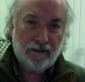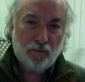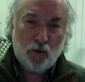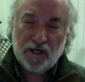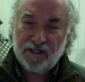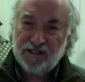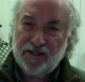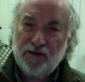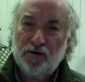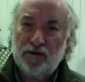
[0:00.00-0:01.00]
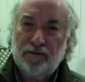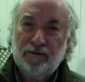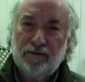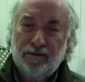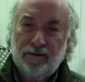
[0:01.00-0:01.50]
Well, consider
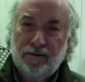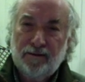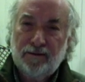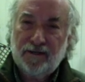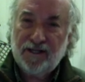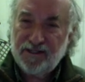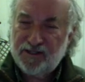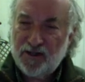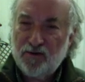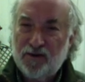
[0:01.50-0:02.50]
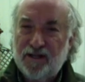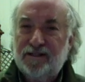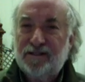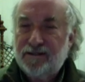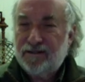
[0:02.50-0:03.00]

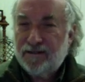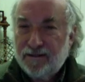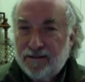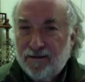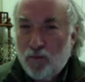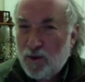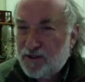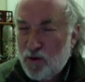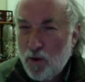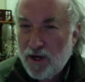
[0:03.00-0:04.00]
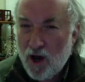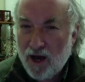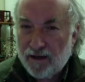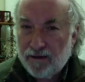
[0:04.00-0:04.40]
this. What's going on?